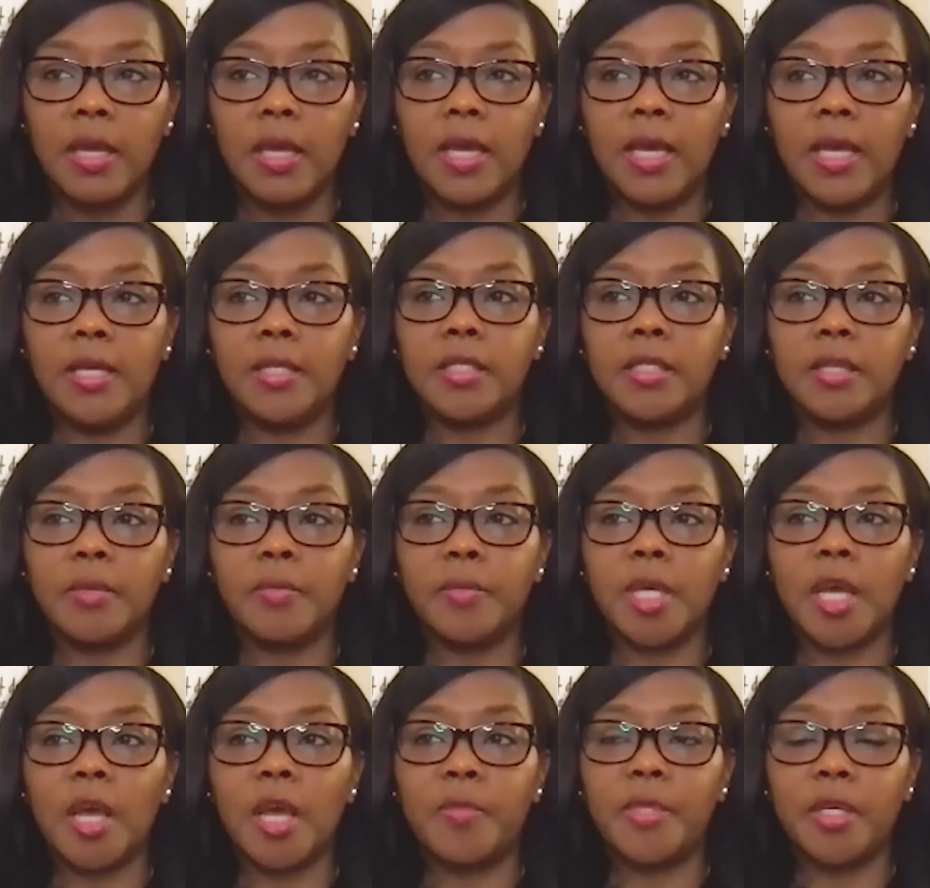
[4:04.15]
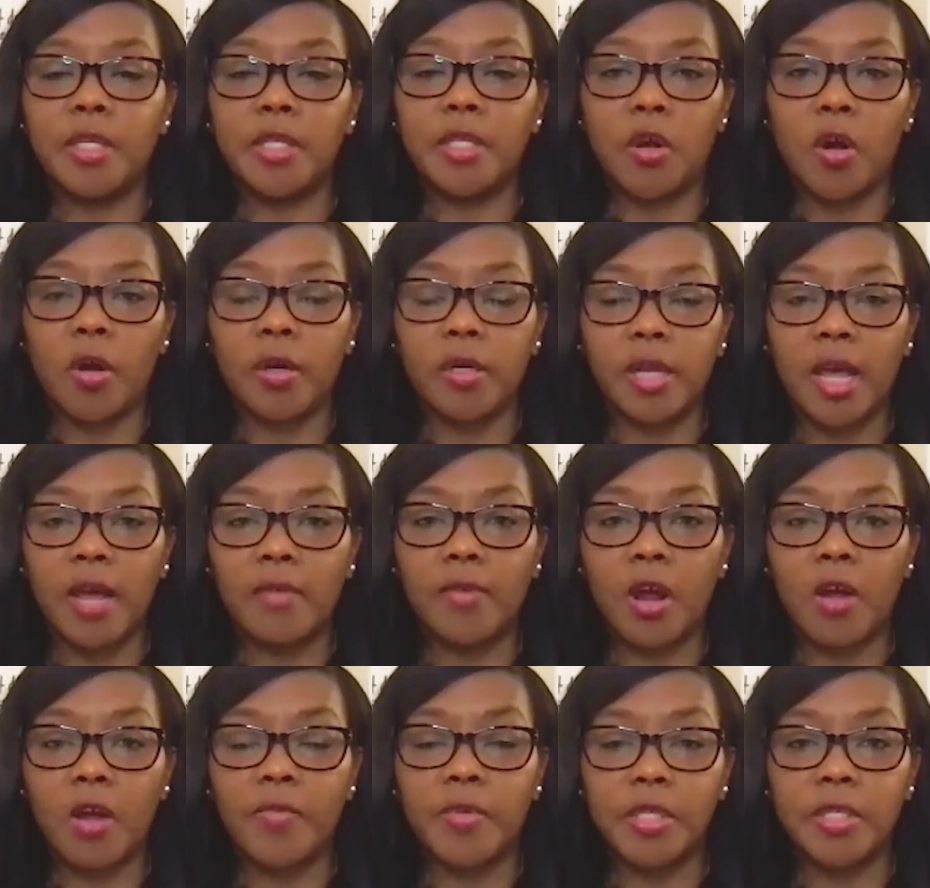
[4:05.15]
And sometimes it's hard to have
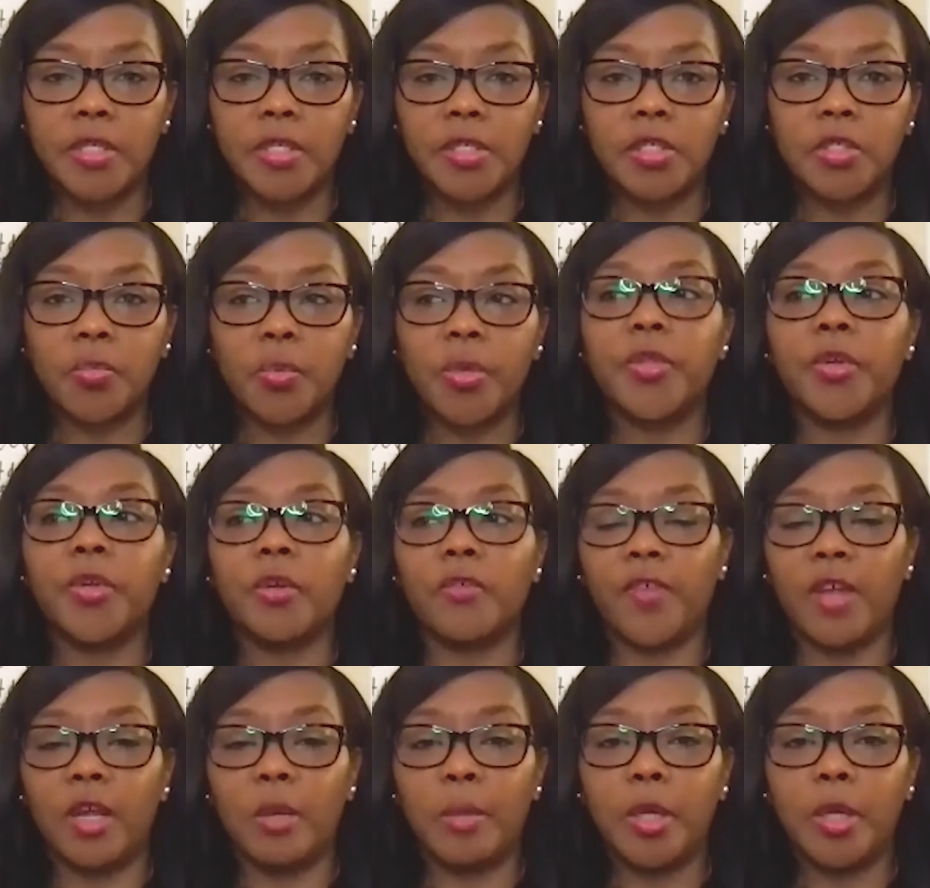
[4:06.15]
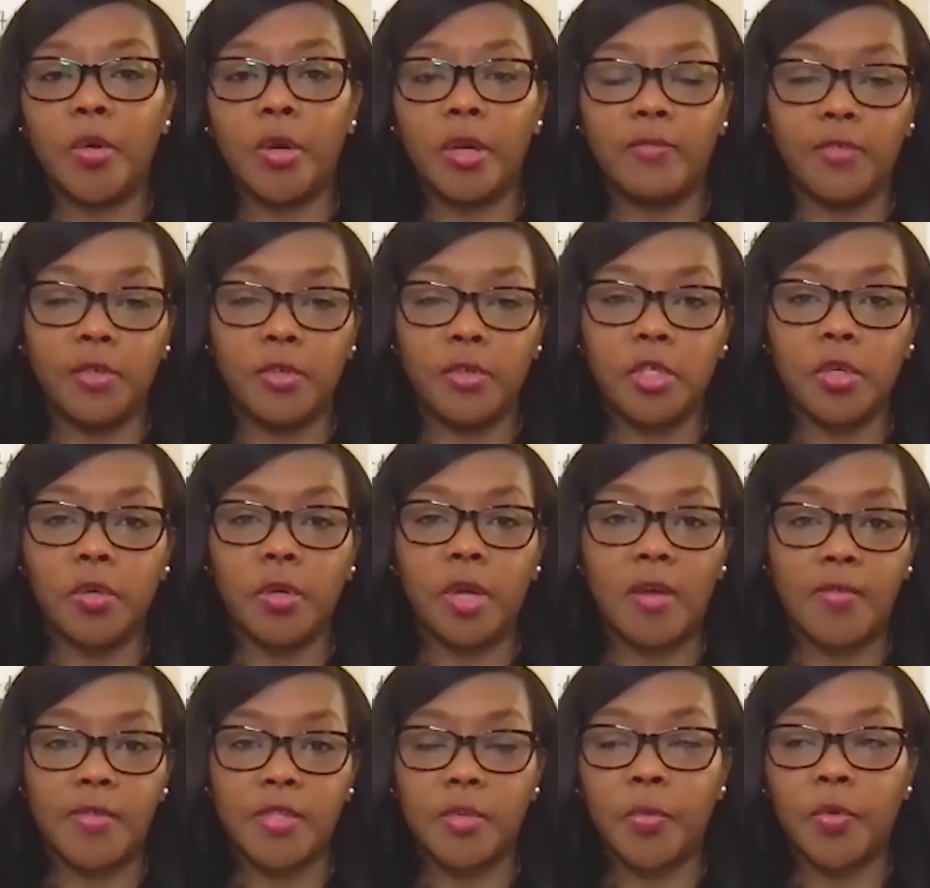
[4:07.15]
conversations with your family, or if you don't
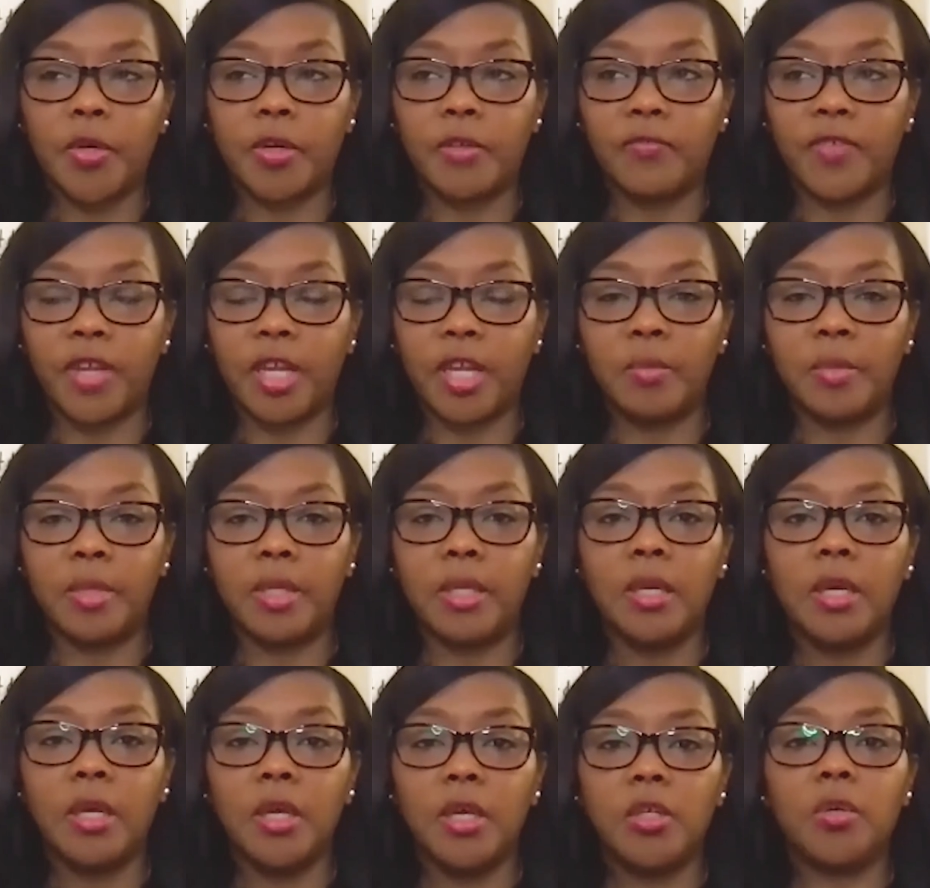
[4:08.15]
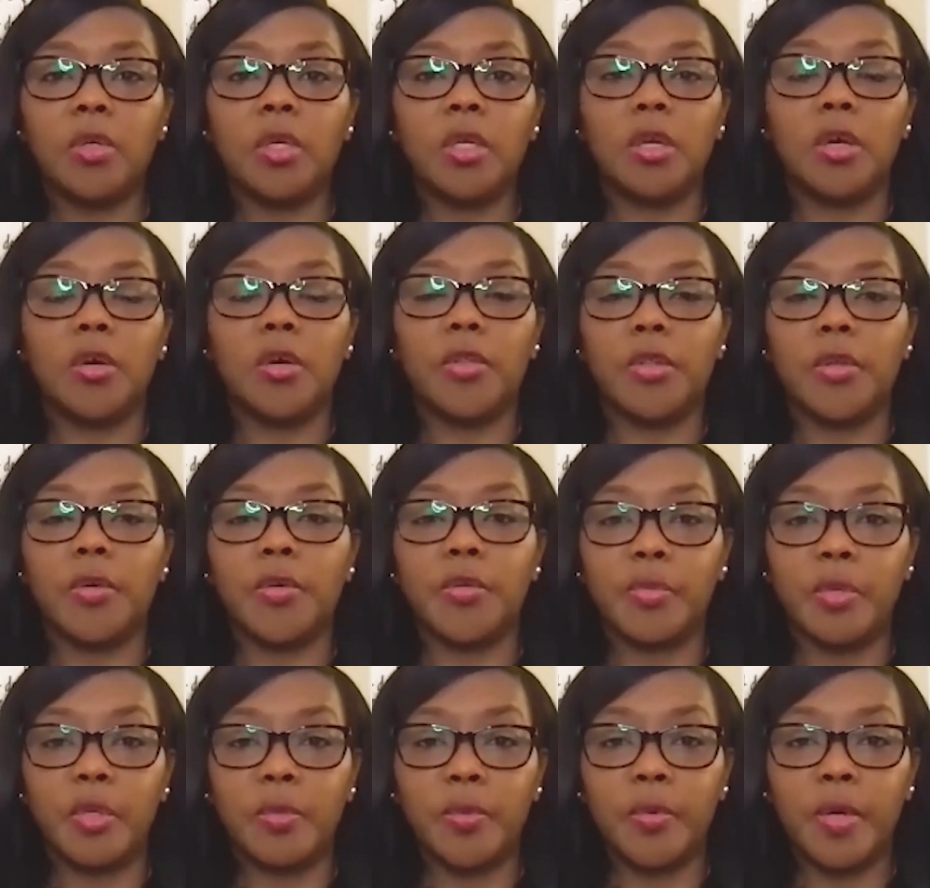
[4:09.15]
have a supportive family, you can go to those
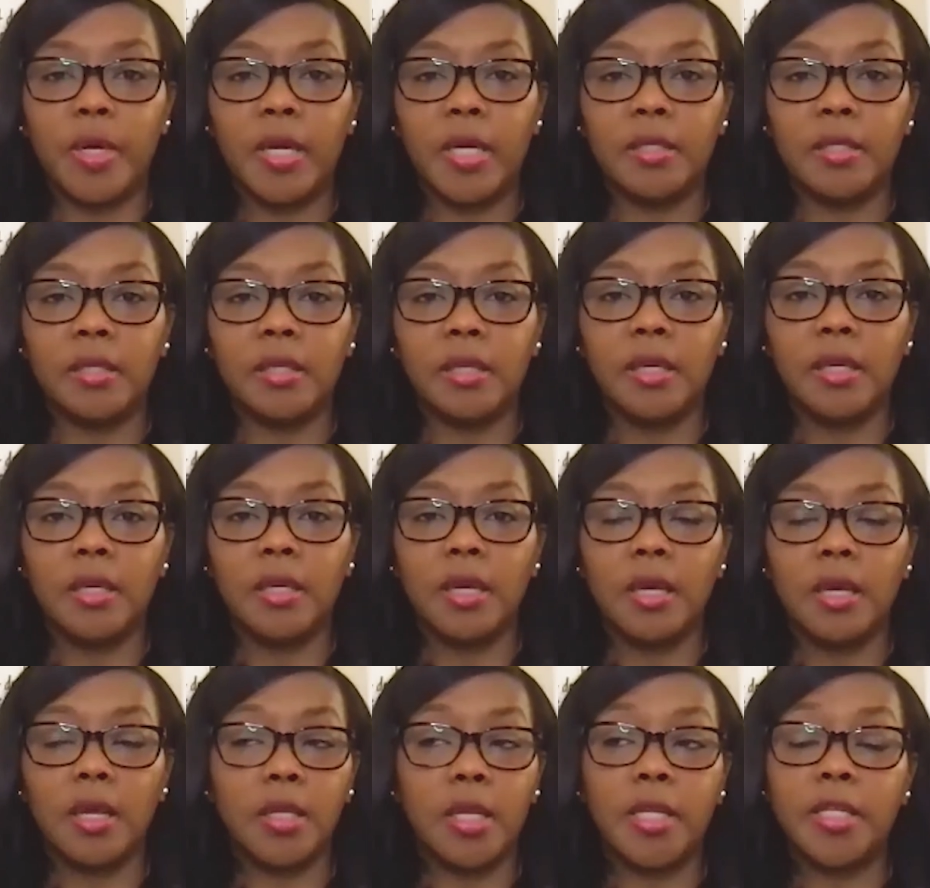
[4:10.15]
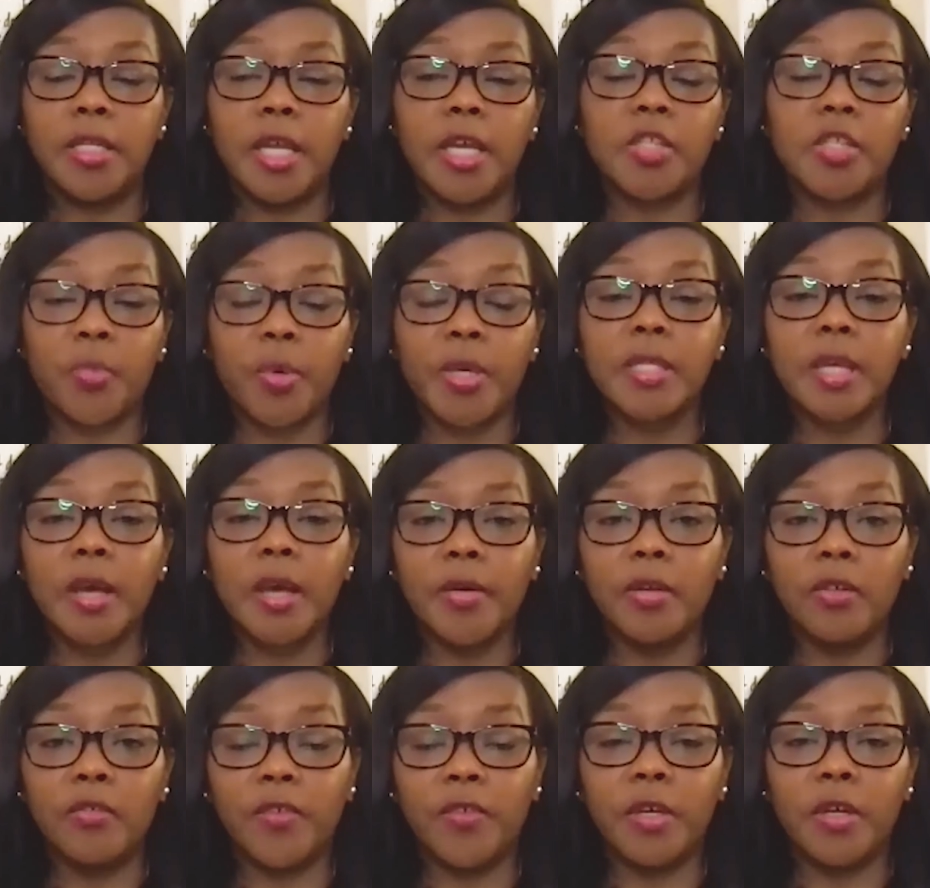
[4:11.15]
people and express how
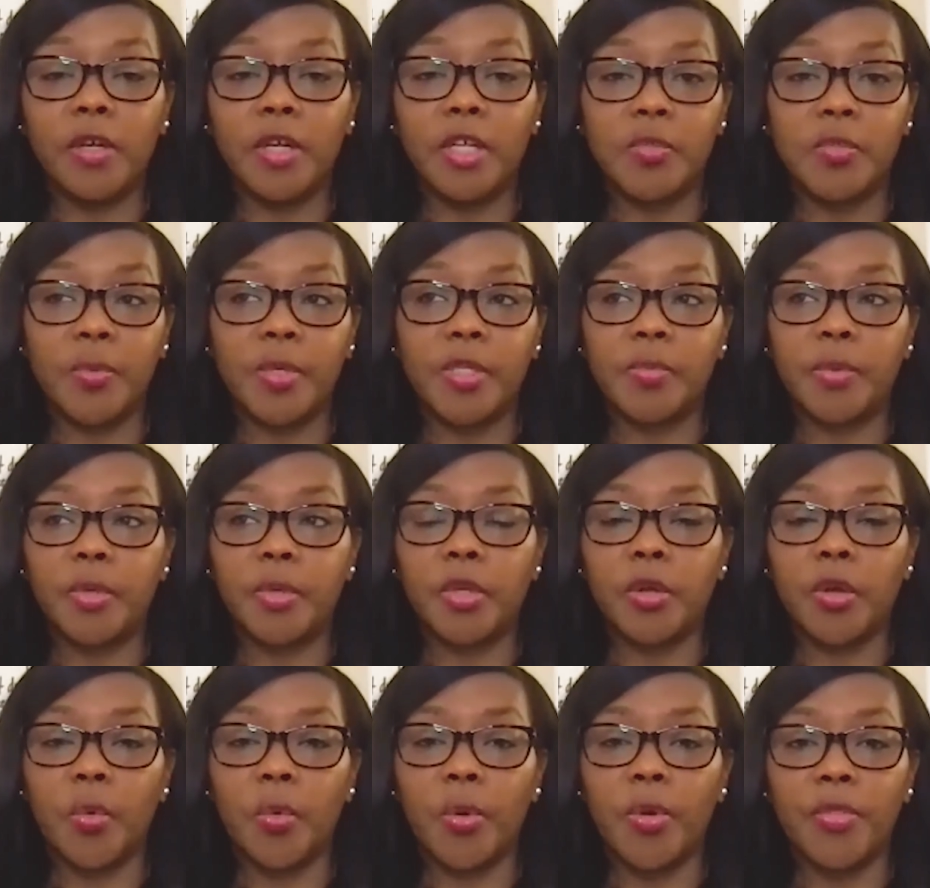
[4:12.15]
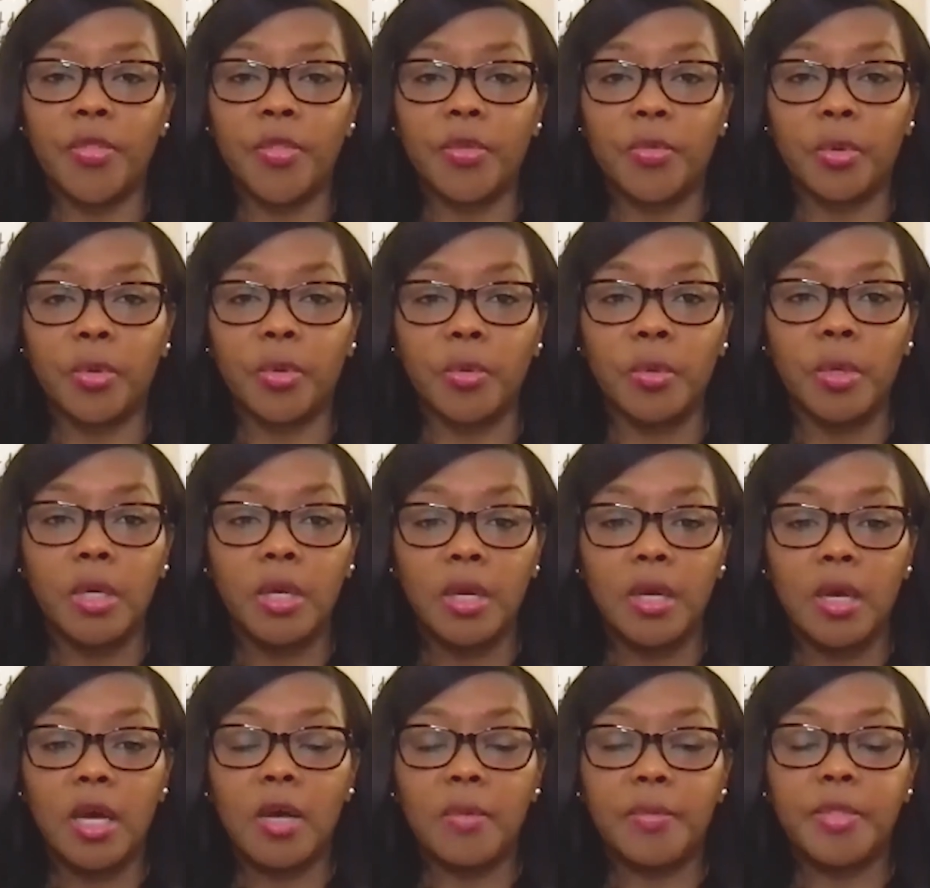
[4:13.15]
you feel, express what you're going through,
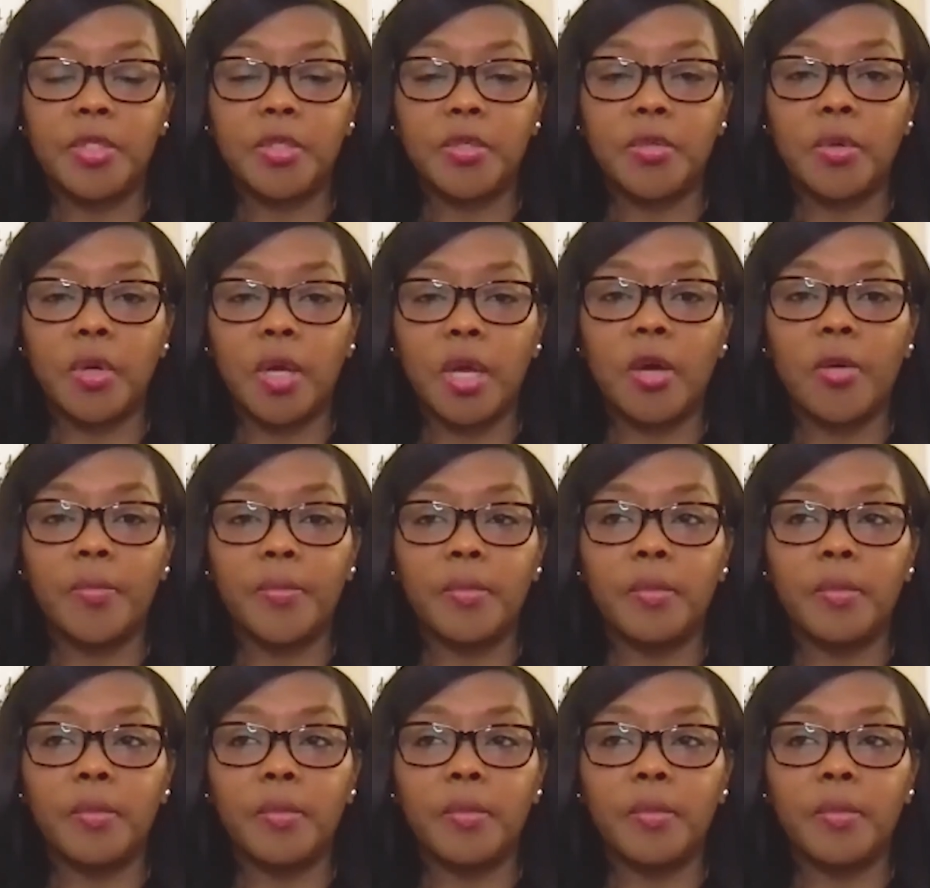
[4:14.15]
to help